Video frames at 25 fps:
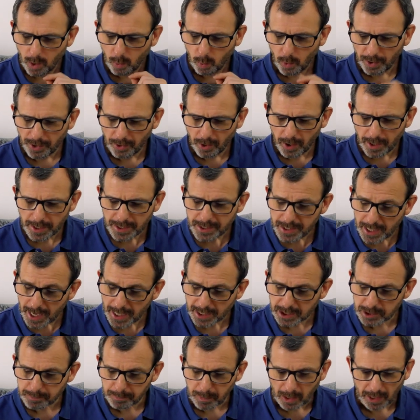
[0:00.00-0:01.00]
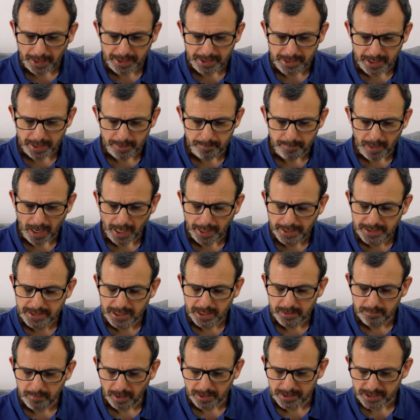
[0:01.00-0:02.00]
When I next played him
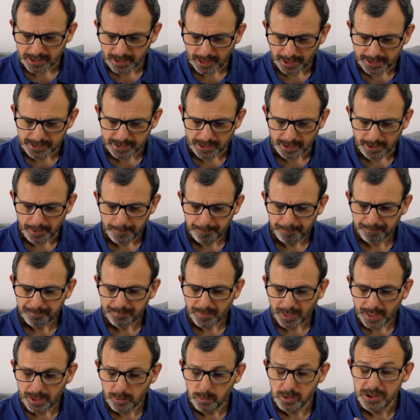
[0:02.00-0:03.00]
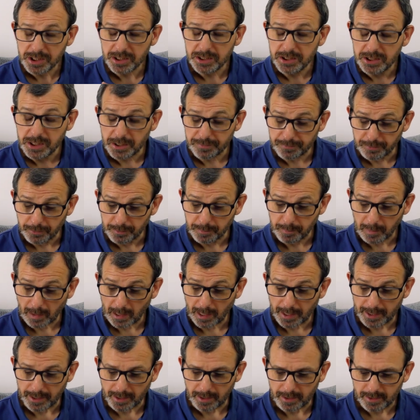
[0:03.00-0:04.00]
18 months later, he was a different
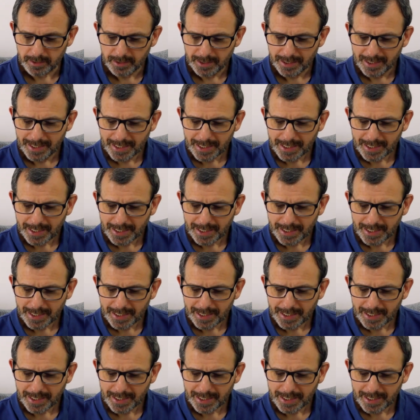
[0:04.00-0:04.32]
player.